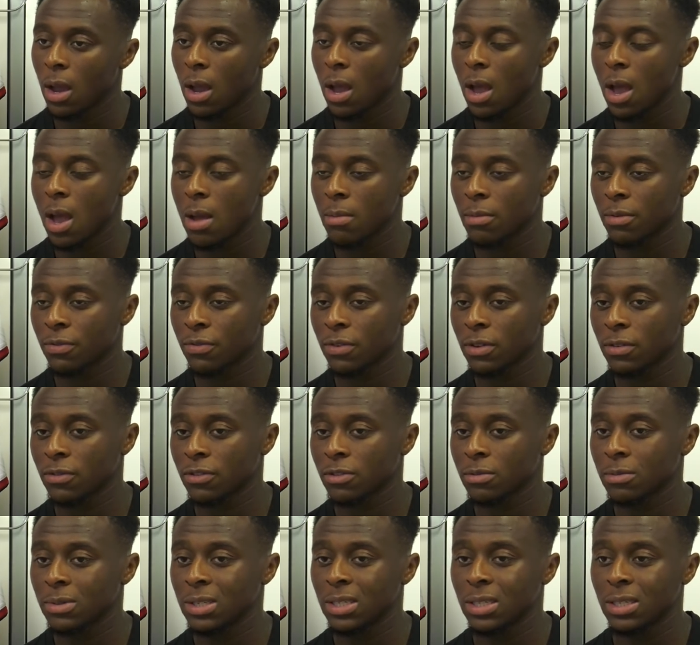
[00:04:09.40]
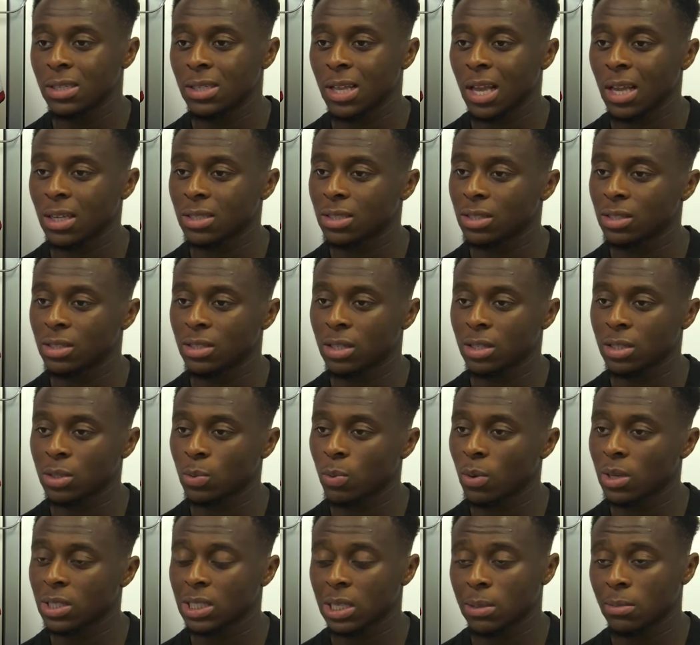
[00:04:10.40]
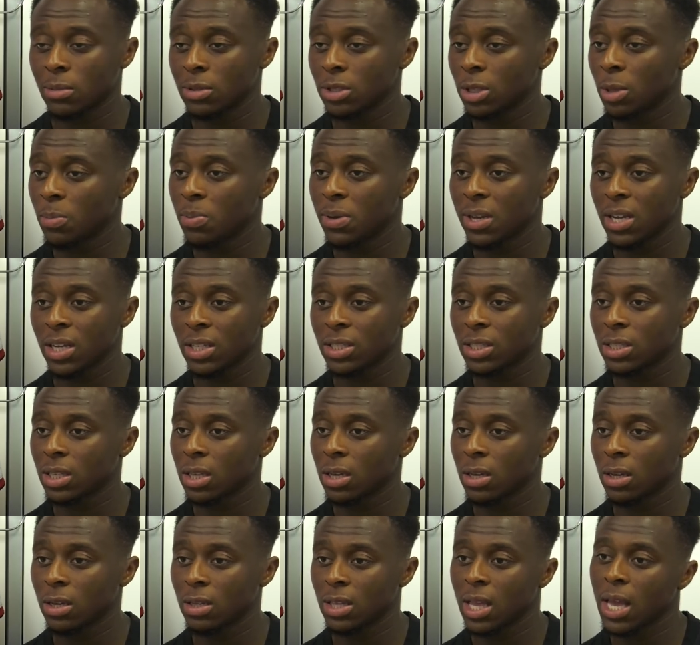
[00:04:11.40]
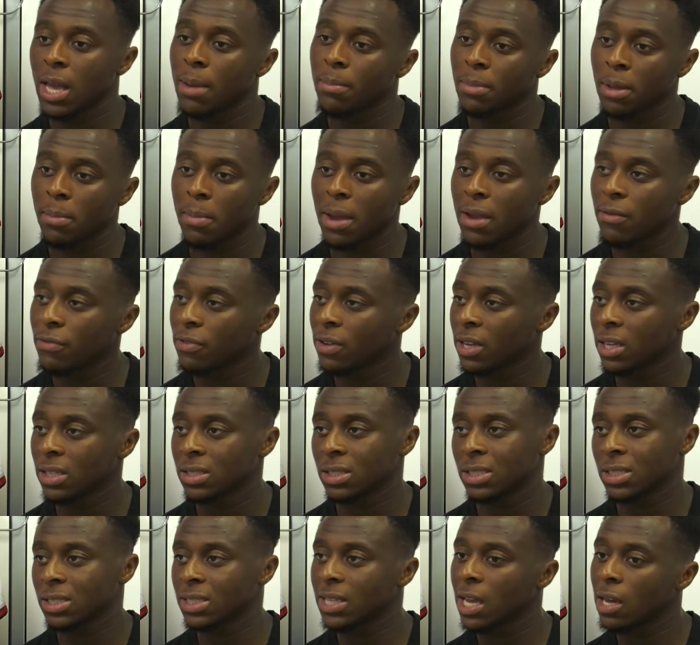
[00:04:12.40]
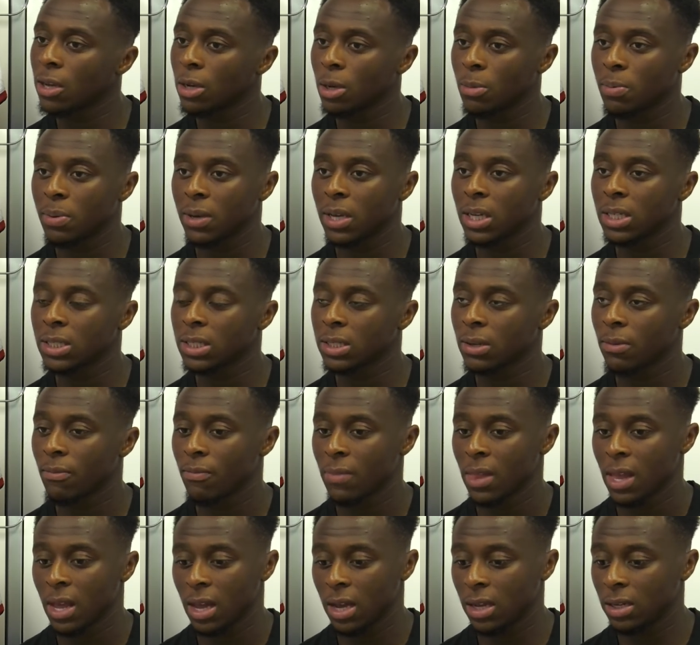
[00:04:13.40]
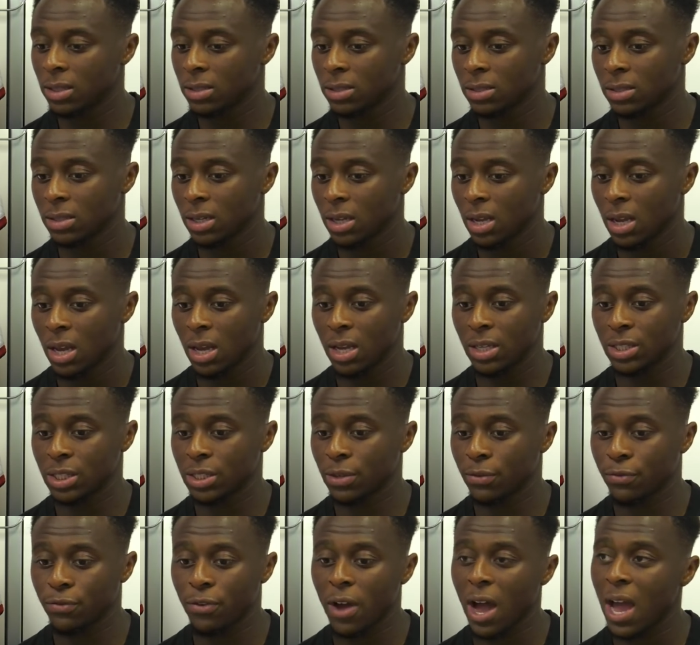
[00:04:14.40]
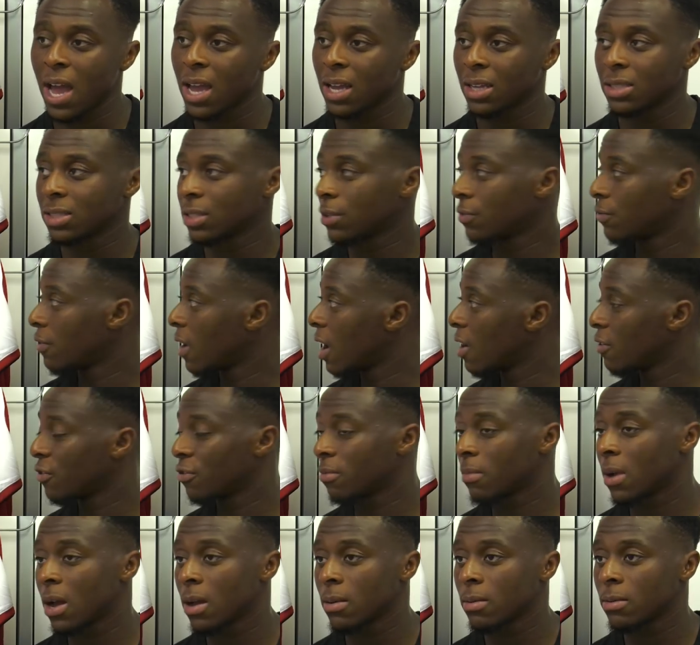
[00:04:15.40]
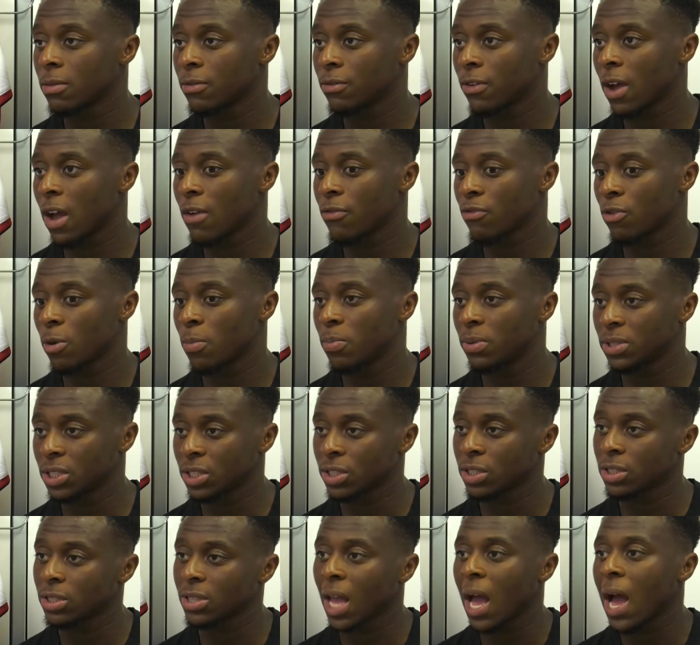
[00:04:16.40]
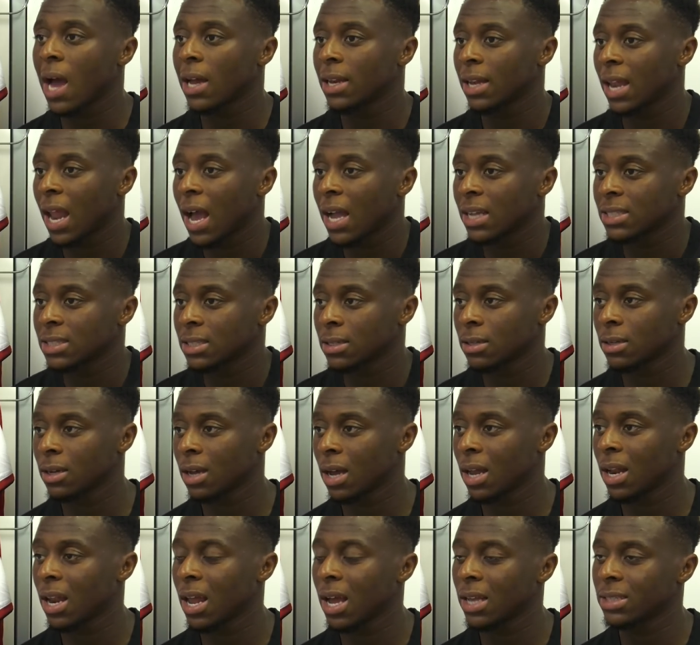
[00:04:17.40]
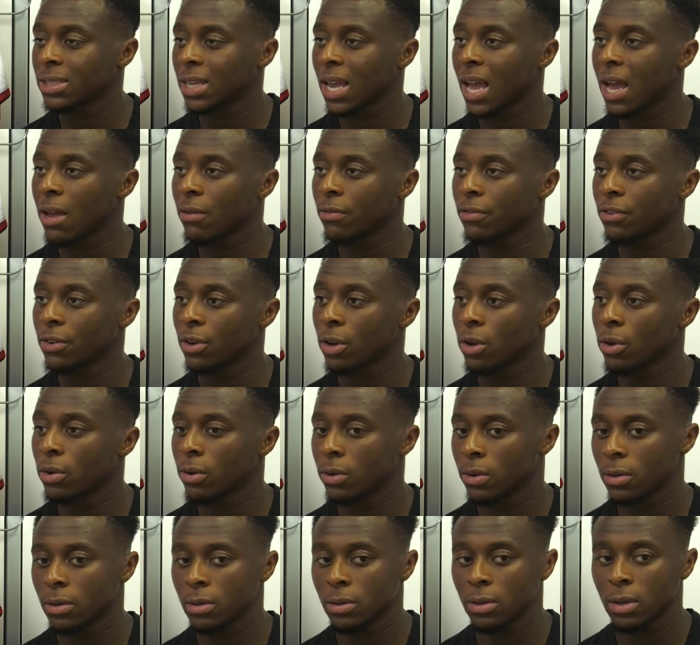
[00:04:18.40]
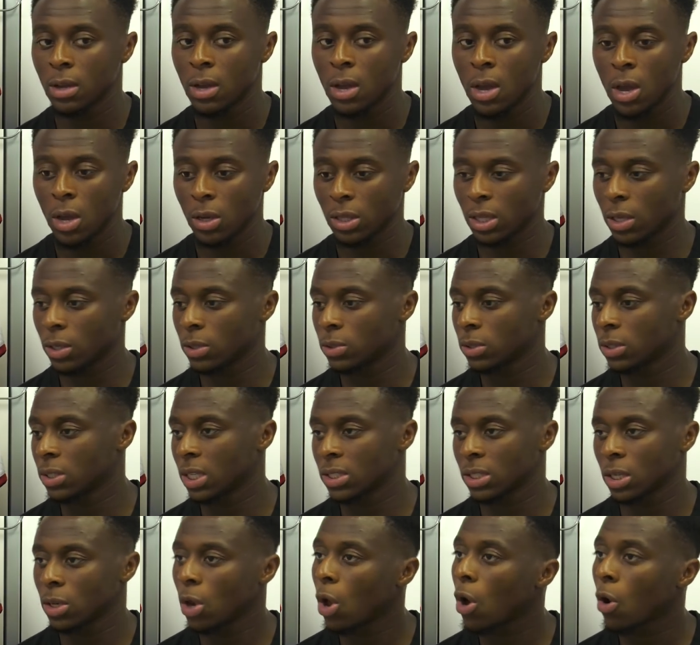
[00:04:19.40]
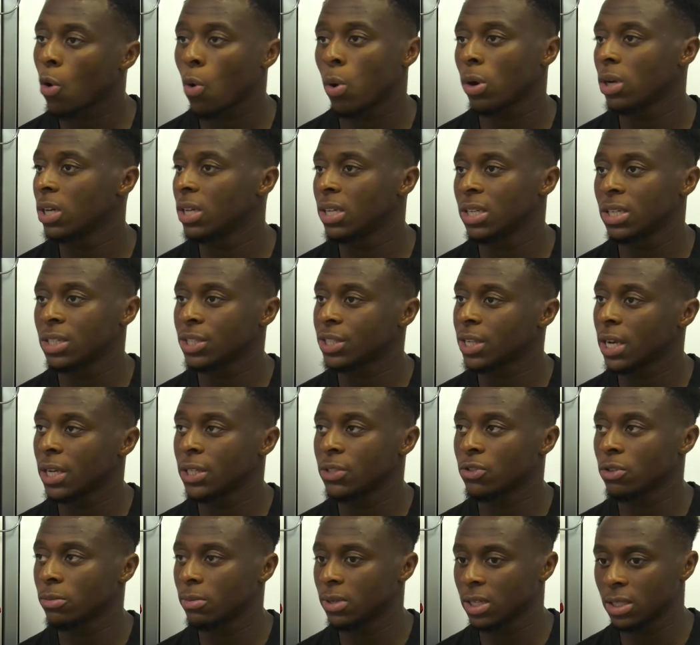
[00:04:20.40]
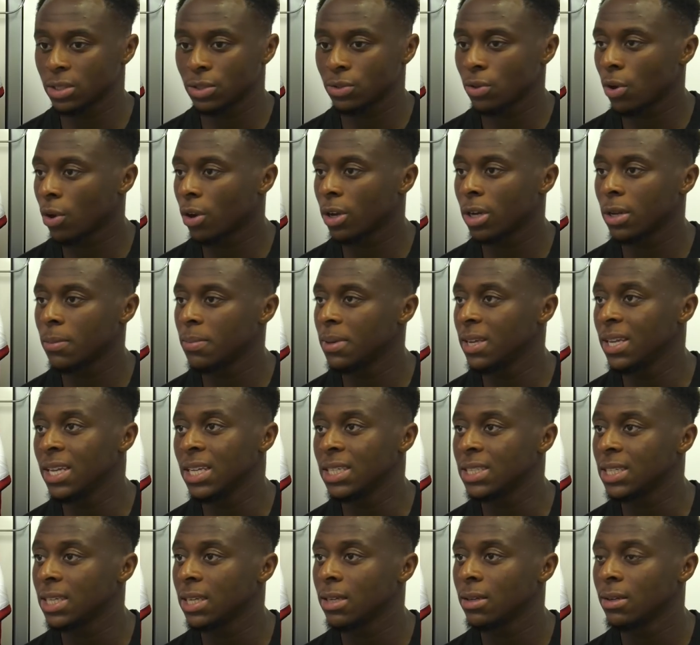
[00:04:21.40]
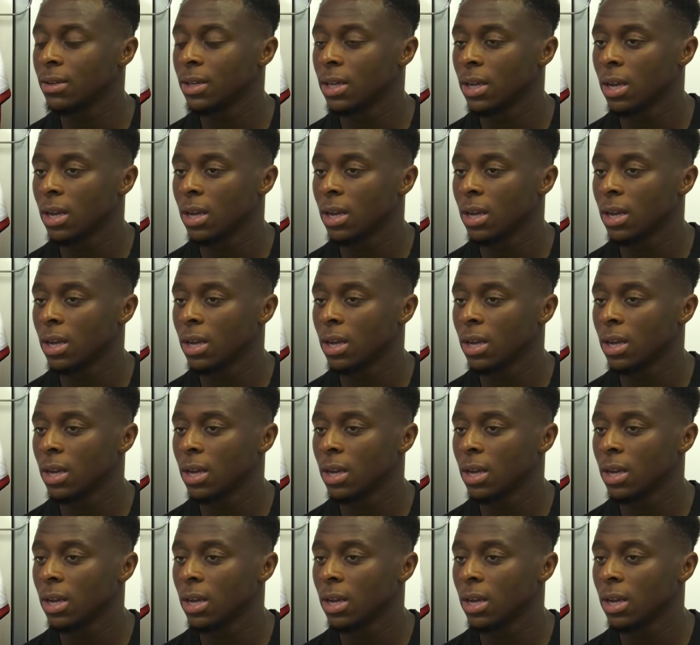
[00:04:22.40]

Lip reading: I think for me, next is just once I'm on the pitch, the main thing is to stay on the pitch and to fight for a position that I'd like to have, you know. And there's a lot of quality in this change room, and it's not going to be easy.